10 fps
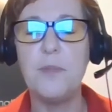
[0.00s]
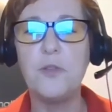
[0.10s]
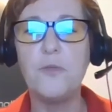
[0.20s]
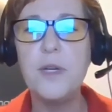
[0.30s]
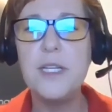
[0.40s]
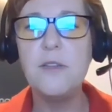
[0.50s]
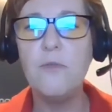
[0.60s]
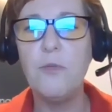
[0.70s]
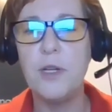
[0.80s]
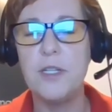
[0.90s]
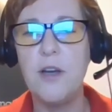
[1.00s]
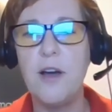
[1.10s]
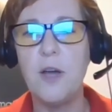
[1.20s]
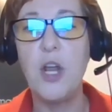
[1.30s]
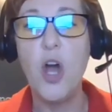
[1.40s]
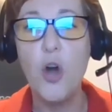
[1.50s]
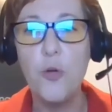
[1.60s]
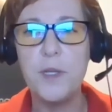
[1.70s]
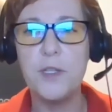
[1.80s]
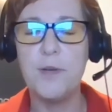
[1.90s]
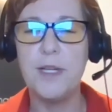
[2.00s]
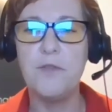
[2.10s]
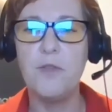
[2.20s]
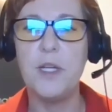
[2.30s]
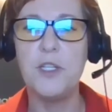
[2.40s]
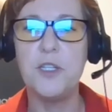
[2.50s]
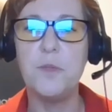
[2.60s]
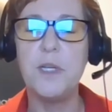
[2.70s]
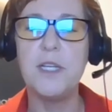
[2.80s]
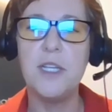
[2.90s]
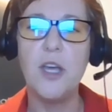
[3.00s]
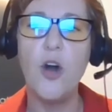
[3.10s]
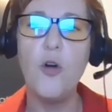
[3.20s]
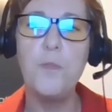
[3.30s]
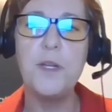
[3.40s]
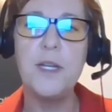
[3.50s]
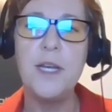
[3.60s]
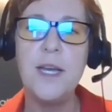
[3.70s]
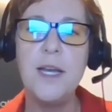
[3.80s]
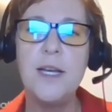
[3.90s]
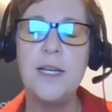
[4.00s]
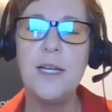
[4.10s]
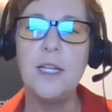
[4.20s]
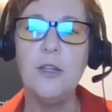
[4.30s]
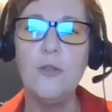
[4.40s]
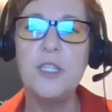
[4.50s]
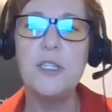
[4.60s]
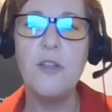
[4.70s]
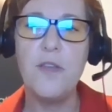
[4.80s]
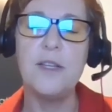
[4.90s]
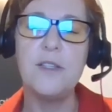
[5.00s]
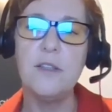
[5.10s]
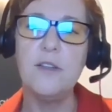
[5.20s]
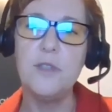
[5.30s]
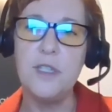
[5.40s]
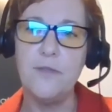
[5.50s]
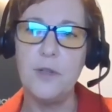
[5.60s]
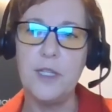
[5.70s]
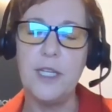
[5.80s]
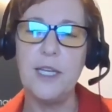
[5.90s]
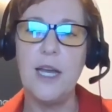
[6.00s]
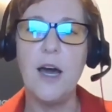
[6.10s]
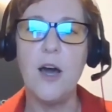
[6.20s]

But the reason we want to talk about open transformation is because the open looks at things a little differently.